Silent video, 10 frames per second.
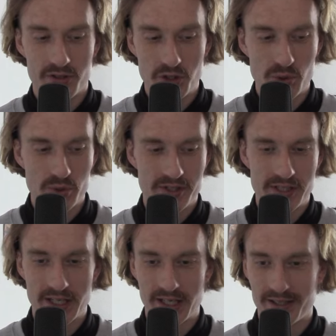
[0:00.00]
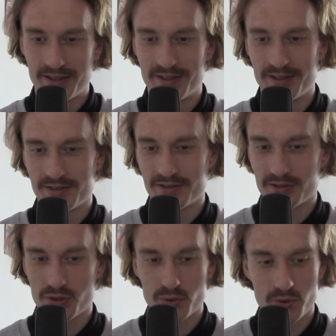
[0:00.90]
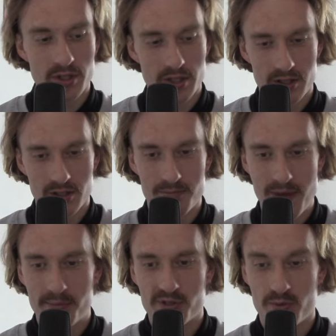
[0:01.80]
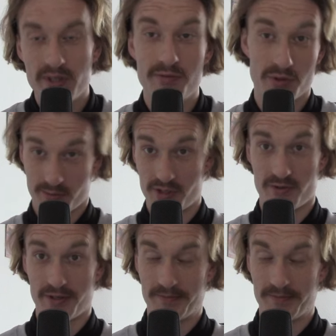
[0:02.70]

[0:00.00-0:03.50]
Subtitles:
using Google Maps Street View imagery.